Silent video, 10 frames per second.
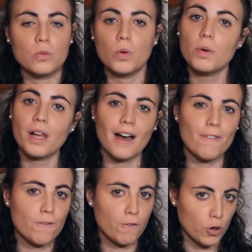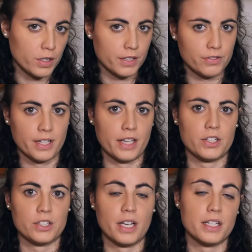We will have 4 different
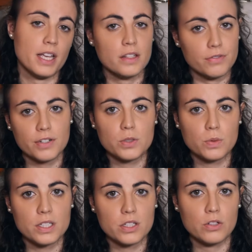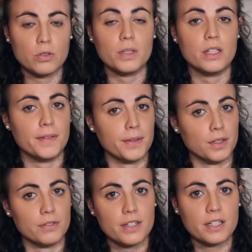exercises. The first one is going to be
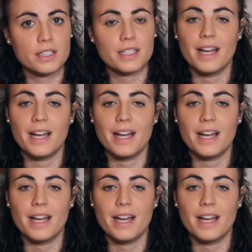individual fingers,